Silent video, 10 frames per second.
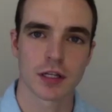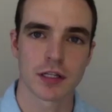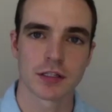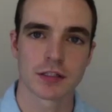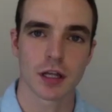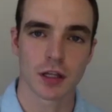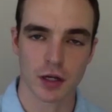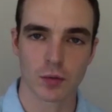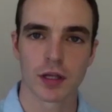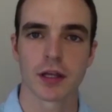is a
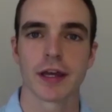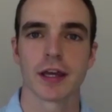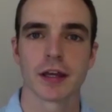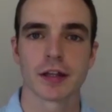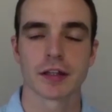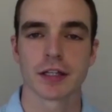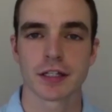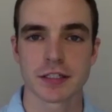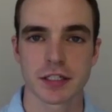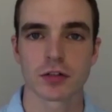liquid and the
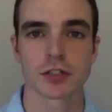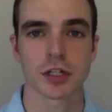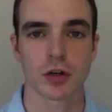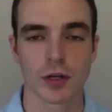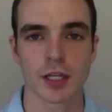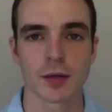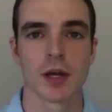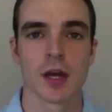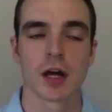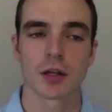concealer is a cream,
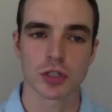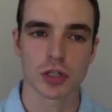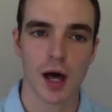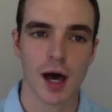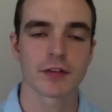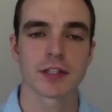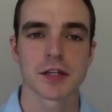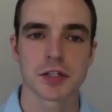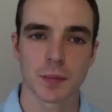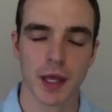there's a lot of
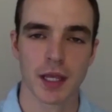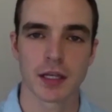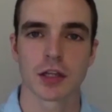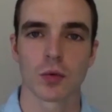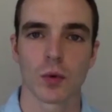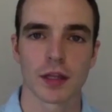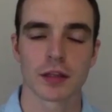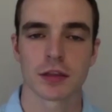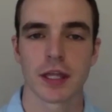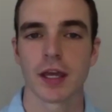attention paid to the way
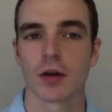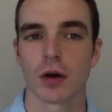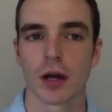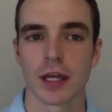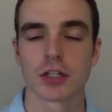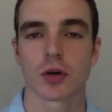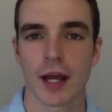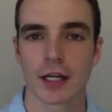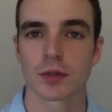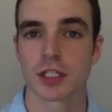that they
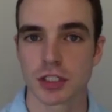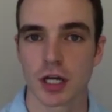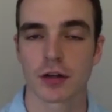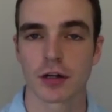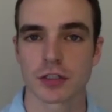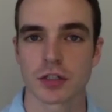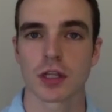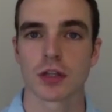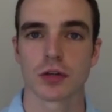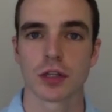interact with each other, so that
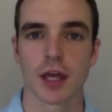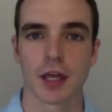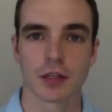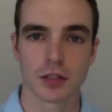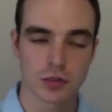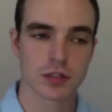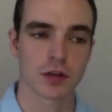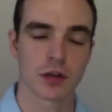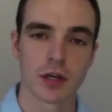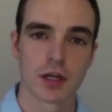you could then use
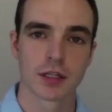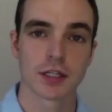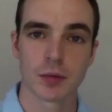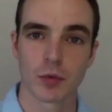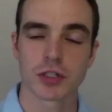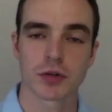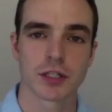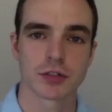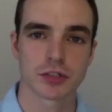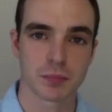the tinted
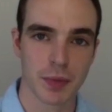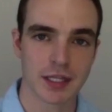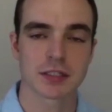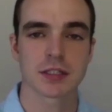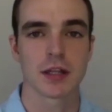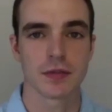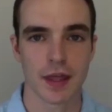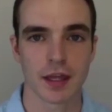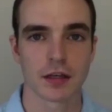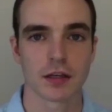moisturizer as a base and
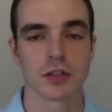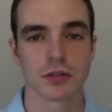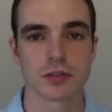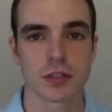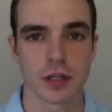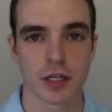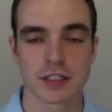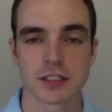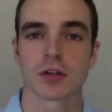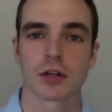then use the
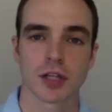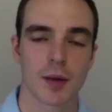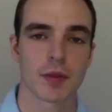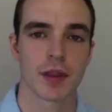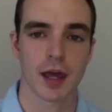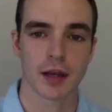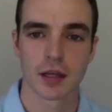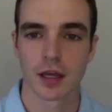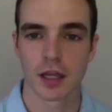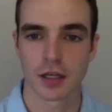concealer on top of that
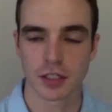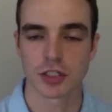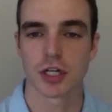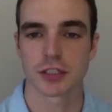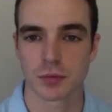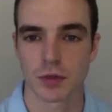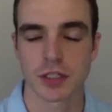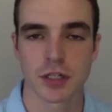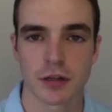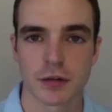in conjunction with
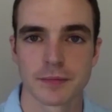each other.